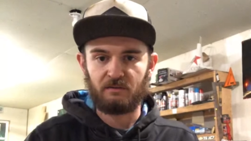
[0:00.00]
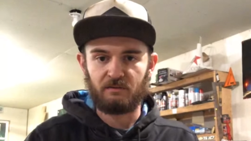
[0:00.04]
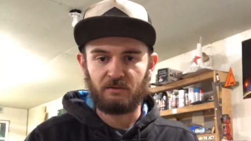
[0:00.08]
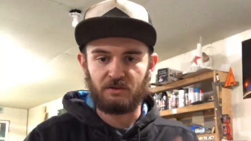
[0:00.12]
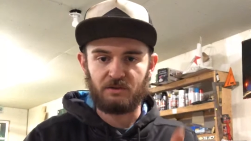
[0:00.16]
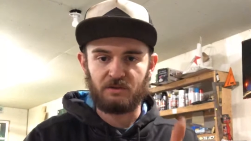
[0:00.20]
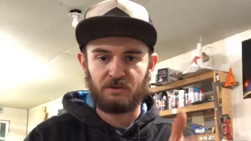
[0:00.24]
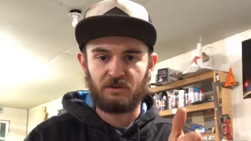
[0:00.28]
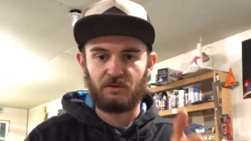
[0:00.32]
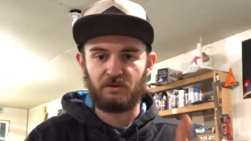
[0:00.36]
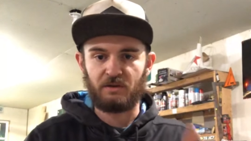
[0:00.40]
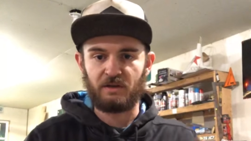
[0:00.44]

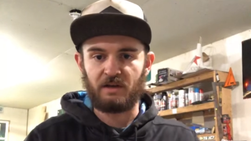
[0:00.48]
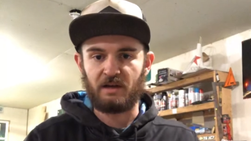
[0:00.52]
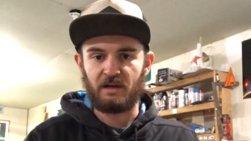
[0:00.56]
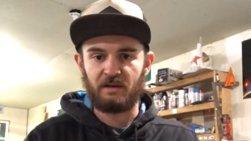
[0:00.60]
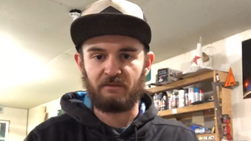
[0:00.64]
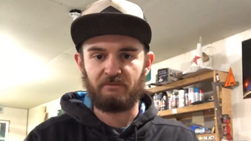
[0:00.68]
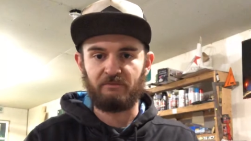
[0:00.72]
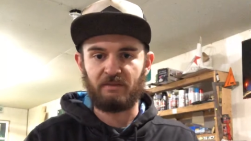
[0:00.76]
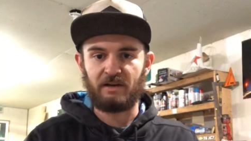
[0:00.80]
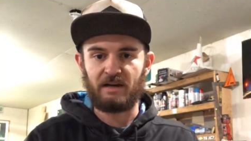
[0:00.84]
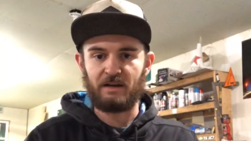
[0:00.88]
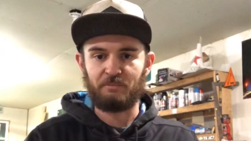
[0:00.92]
So you
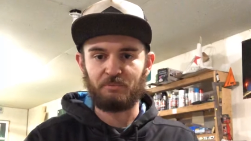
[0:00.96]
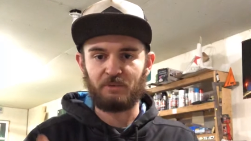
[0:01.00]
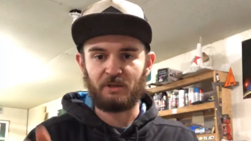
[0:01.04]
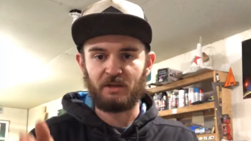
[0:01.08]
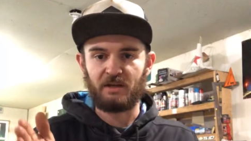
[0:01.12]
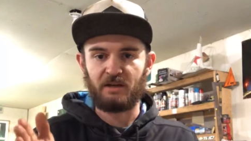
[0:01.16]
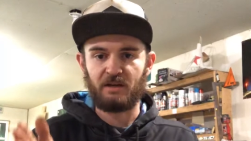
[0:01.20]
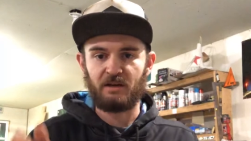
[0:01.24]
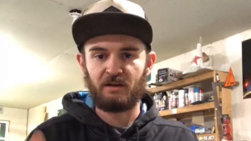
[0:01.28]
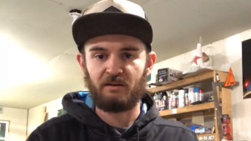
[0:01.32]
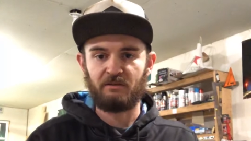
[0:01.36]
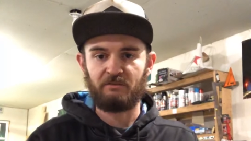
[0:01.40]
got a flat
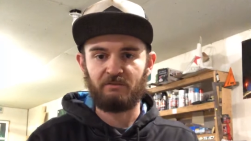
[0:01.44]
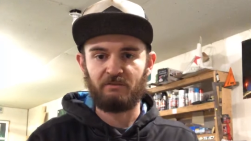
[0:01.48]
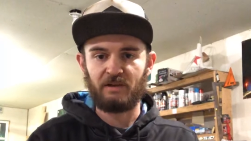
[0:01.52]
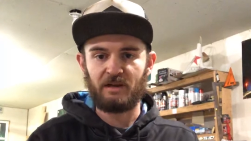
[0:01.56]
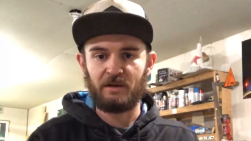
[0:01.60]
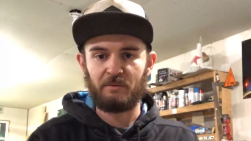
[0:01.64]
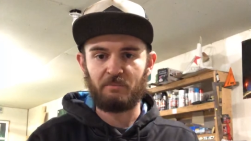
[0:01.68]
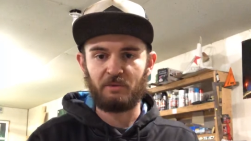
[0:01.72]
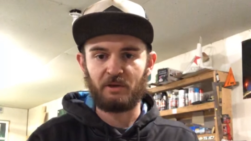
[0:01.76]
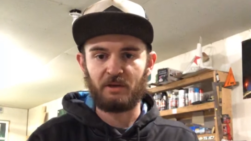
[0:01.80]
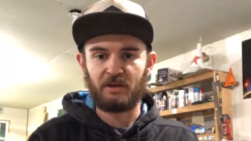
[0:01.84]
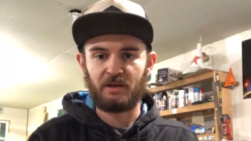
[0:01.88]
plate
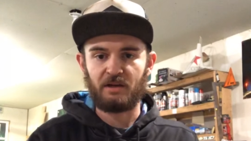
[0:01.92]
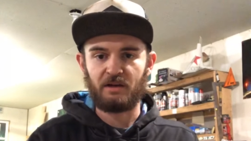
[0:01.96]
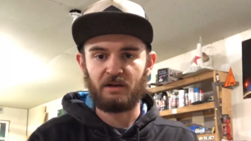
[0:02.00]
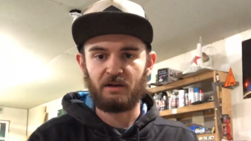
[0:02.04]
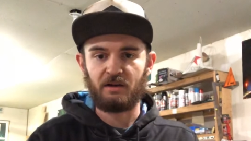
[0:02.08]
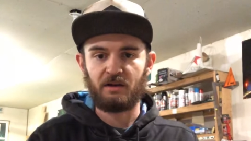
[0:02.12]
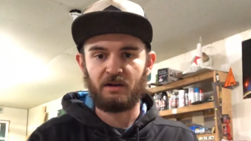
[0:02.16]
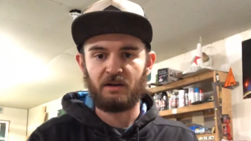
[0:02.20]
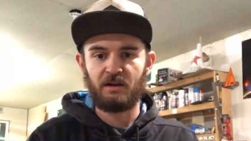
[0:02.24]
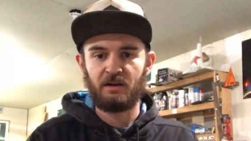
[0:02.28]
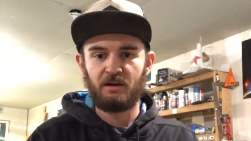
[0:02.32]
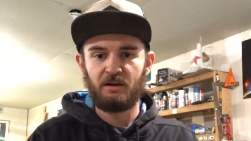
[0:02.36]

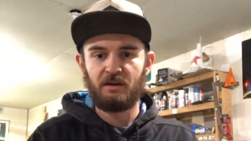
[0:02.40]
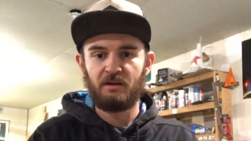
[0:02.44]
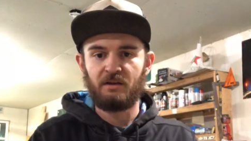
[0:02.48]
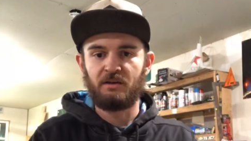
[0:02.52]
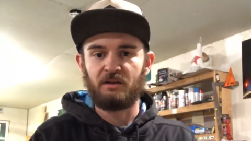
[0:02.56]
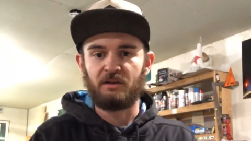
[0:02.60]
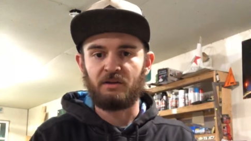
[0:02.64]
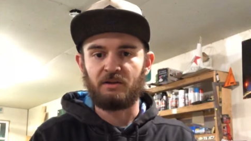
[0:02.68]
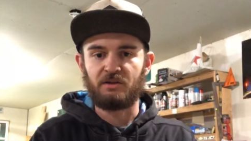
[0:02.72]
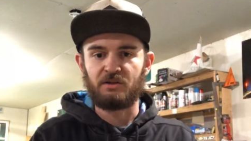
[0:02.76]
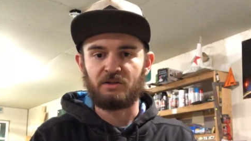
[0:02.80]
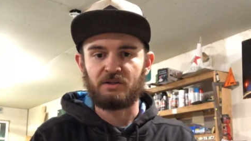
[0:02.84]
here,
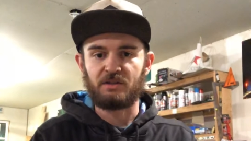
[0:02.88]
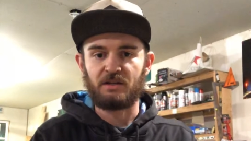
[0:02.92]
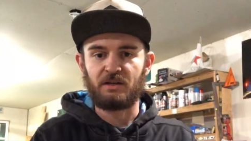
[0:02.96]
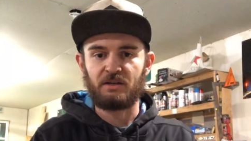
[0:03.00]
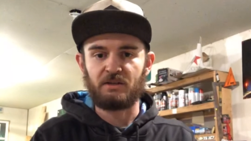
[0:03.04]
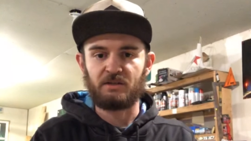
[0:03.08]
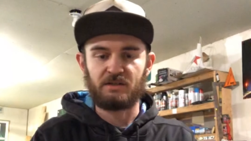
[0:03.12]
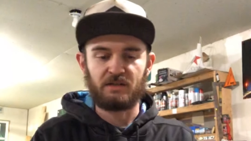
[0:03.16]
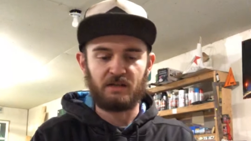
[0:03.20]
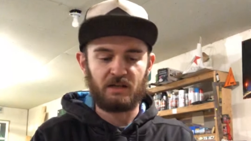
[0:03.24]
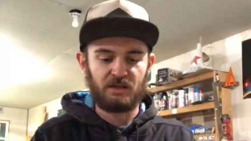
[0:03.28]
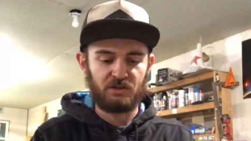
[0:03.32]
and your center
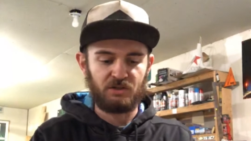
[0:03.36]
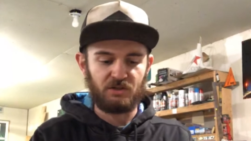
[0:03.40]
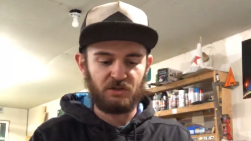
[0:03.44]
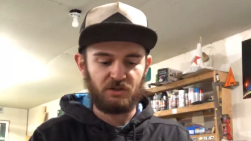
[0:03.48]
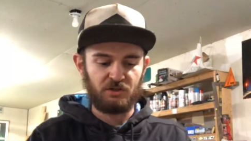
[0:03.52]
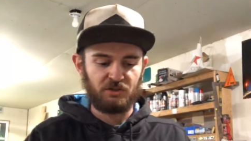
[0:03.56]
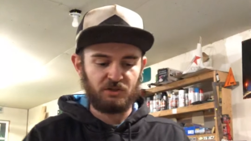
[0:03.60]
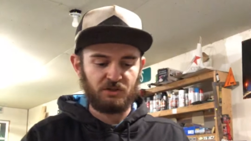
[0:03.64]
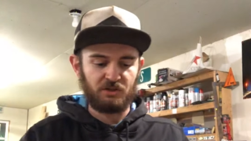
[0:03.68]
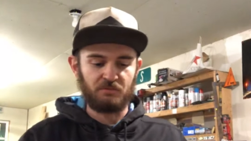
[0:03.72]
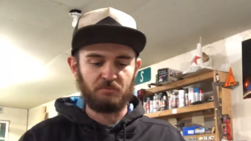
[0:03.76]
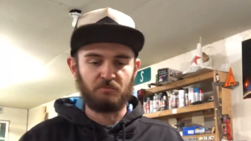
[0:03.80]
section is
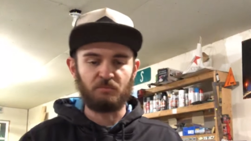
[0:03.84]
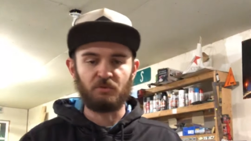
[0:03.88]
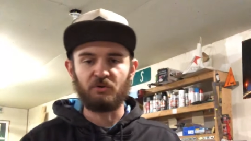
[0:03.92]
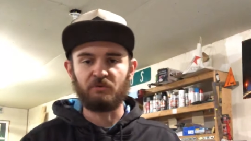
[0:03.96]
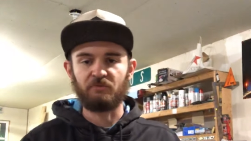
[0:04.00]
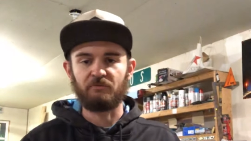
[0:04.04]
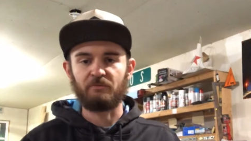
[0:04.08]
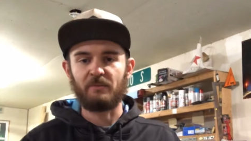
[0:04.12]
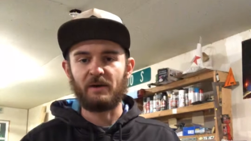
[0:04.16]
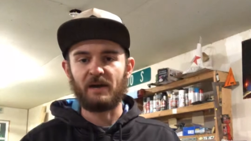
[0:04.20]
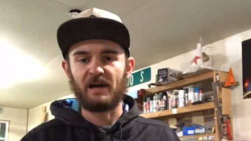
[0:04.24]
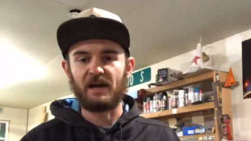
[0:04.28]
just
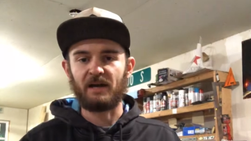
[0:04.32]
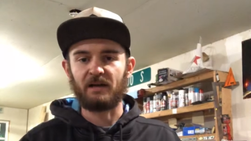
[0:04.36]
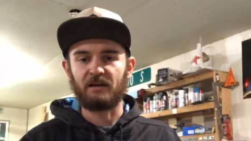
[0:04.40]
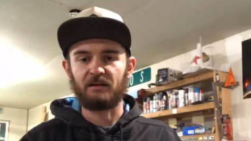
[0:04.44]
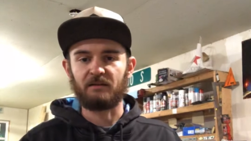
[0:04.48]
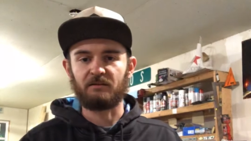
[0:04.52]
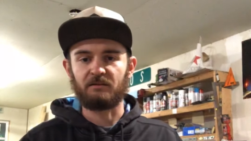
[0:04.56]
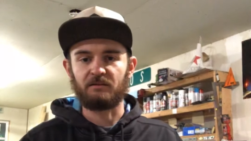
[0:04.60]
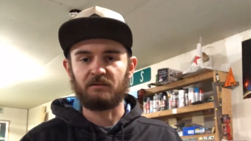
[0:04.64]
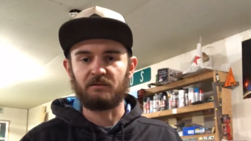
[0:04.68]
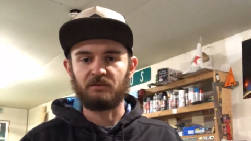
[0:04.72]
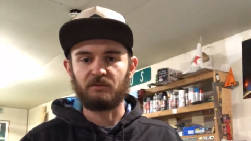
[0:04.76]
moved
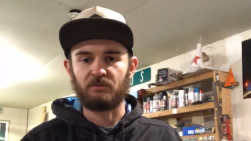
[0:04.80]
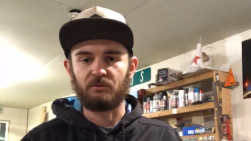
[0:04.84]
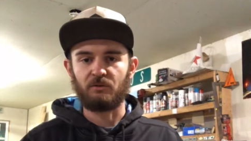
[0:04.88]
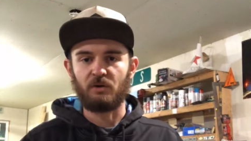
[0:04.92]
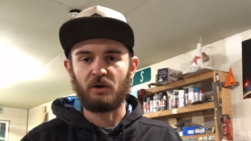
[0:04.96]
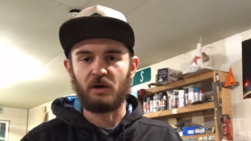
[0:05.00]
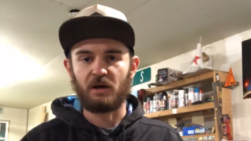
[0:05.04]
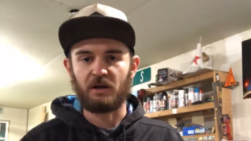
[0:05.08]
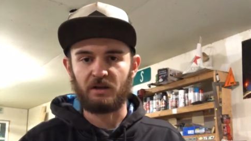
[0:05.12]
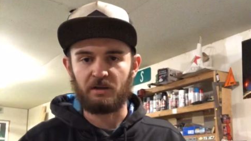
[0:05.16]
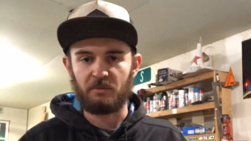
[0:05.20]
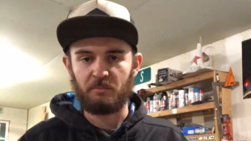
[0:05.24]
back to
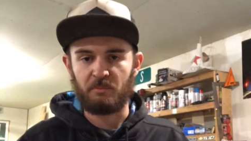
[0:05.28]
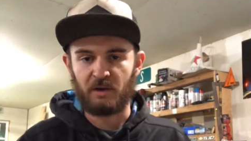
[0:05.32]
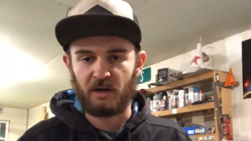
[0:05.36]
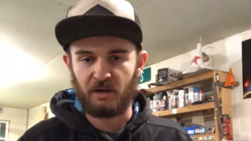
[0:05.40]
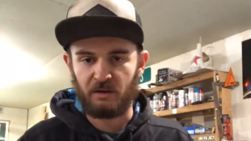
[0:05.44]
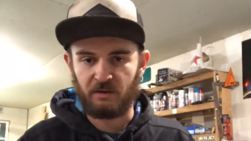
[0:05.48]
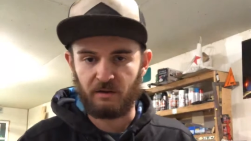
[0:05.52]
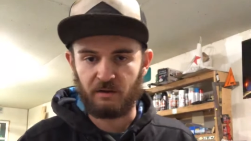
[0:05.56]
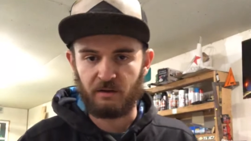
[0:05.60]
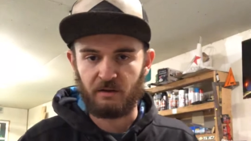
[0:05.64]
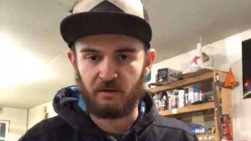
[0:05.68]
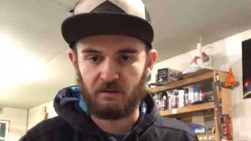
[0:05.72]
occupy
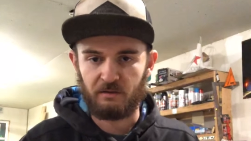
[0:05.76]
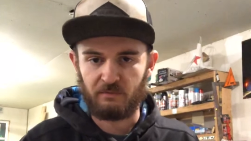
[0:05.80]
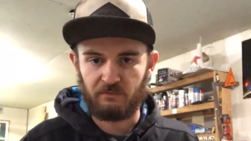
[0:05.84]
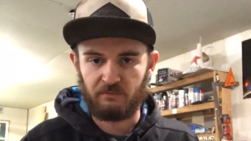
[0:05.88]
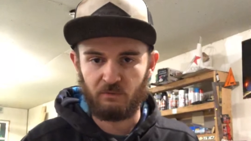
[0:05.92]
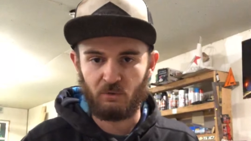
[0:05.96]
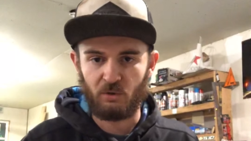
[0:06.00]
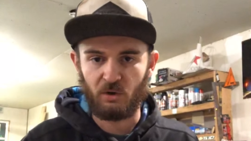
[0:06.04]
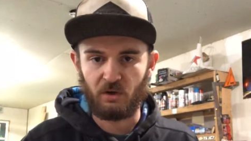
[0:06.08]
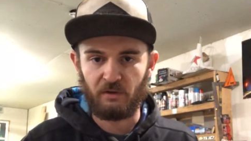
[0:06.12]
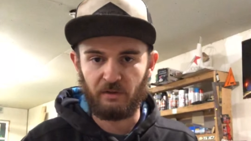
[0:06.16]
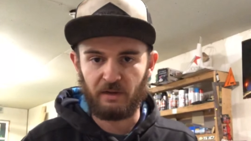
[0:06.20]
the
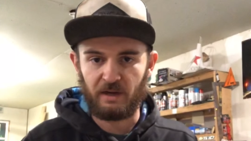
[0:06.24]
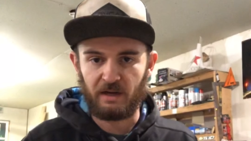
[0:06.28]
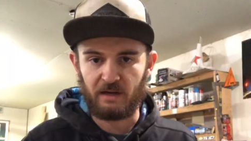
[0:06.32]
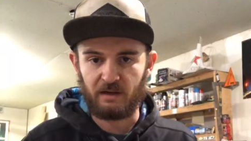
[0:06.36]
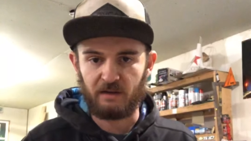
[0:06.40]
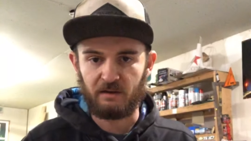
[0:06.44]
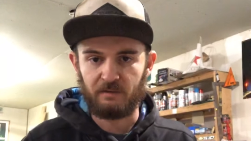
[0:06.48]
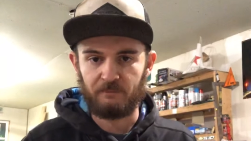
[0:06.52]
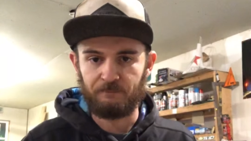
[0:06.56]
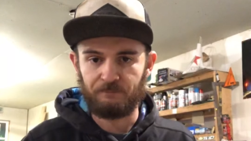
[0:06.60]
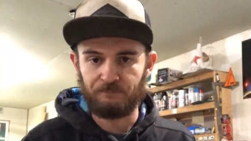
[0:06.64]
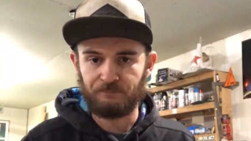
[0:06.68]

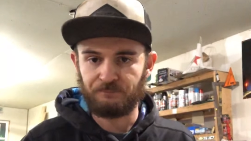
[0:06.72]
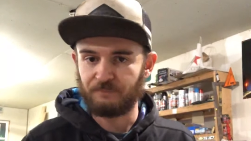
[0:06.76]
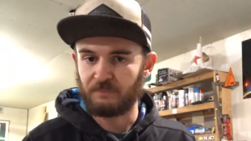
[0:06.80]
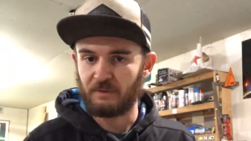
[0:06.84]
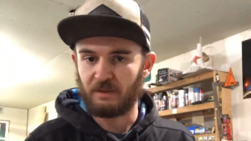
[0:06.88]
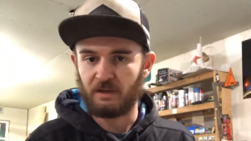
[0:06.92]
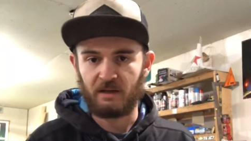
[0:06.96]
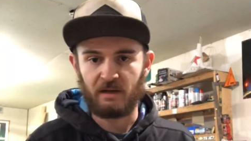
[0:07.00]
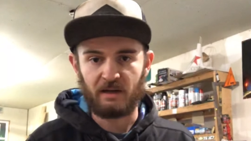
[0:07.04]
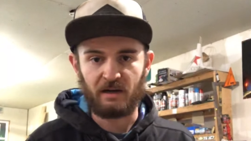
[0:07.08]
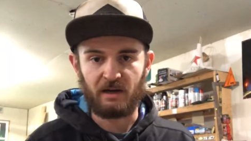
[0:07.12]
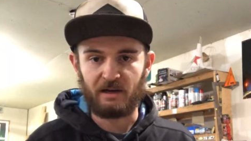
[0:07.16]
4L80.
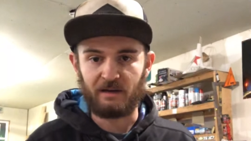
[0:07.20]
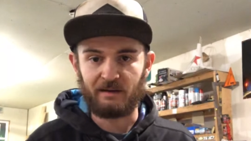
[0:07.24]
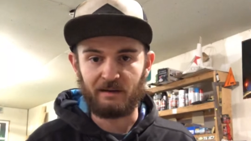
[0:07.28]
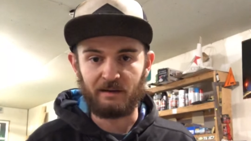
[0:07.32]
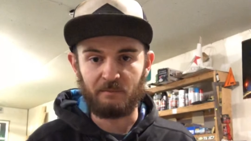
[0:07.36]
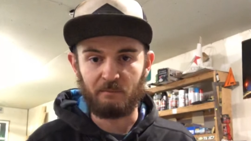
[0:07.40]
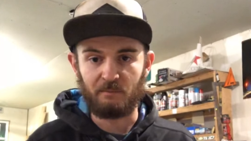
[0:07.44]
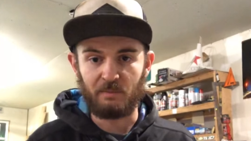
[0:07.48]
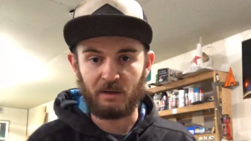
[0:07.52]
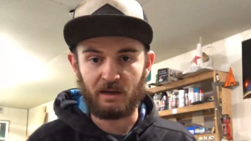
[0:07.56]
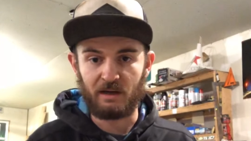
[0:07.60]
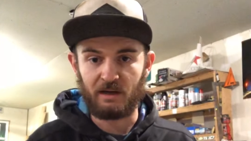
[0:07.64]
And I
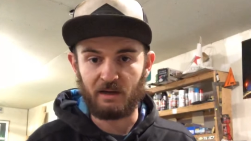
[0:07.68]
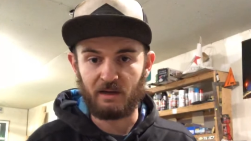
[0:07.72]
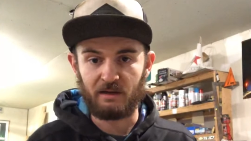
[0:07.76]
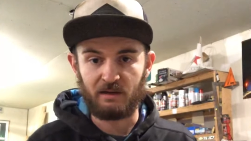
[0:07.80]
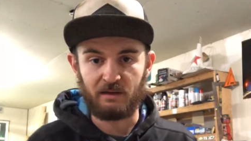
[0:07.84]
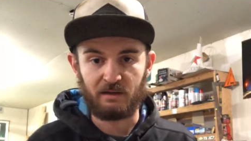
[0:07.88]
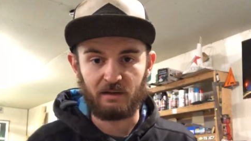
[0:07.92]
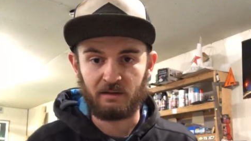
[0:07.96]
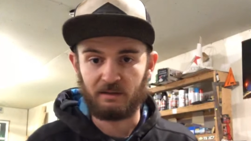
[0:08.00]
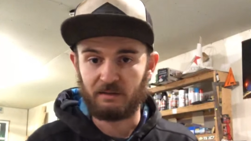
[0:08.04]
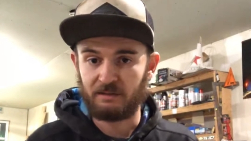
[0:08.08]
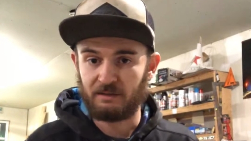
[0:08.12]
didn't
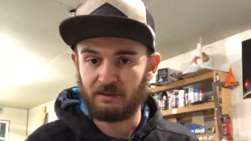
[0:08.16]
buy